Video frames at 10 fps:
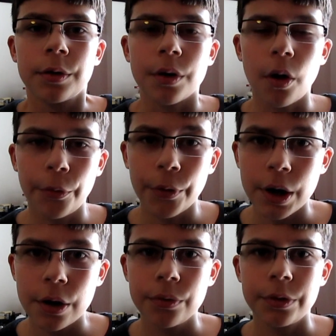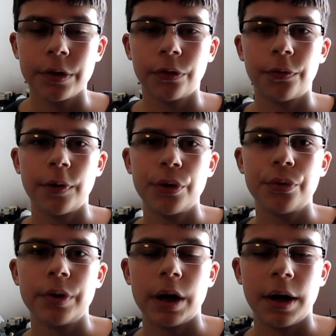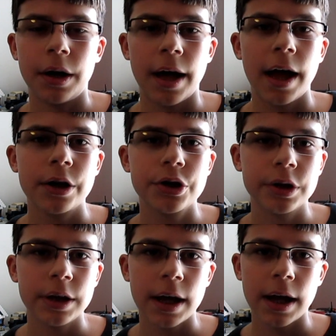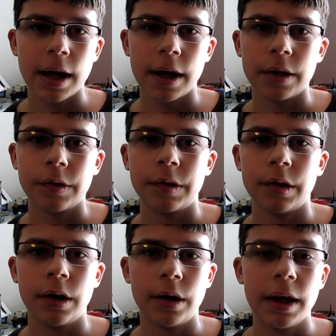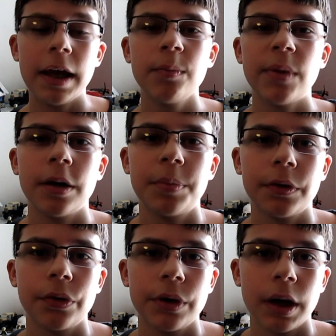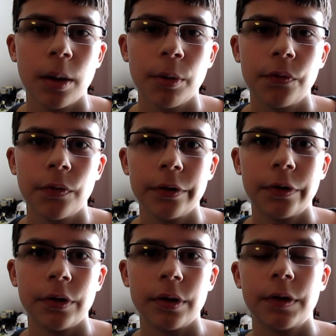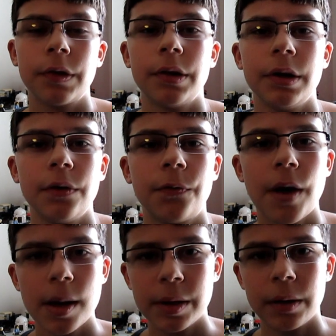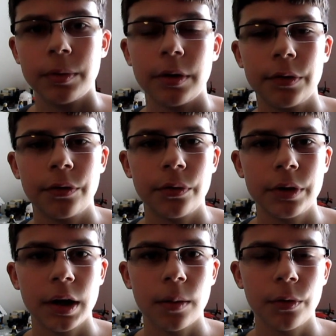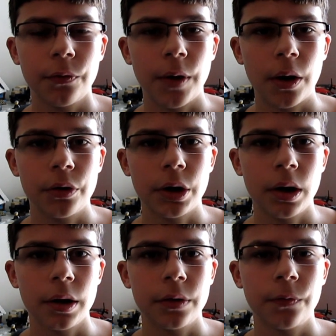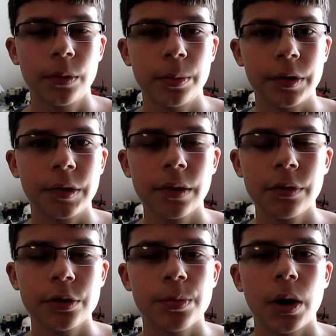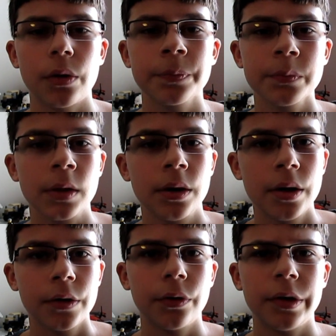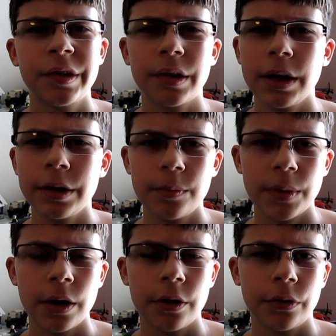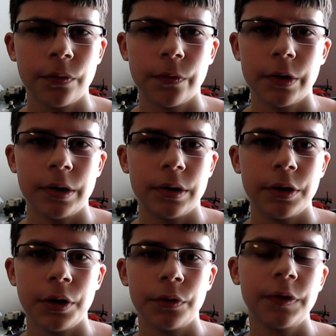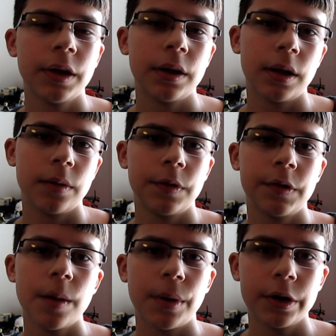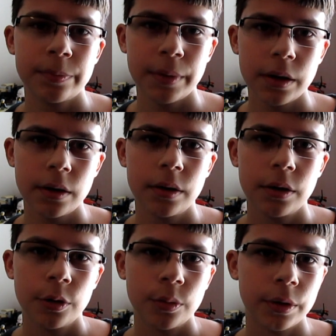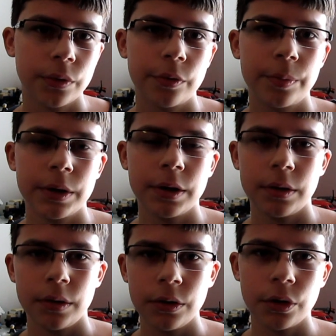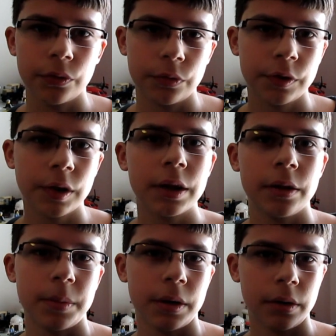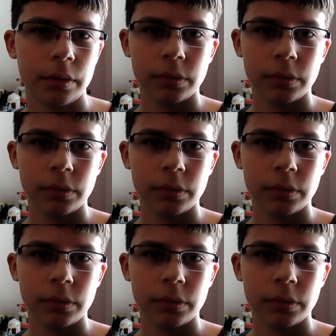Although this phone actually has an 8 megapixel camera versus the 5 megapixel camera found on the 4.7 inch model. So it's slightly better in the front. You know, it's not much better, but it will be, you know, slightly better.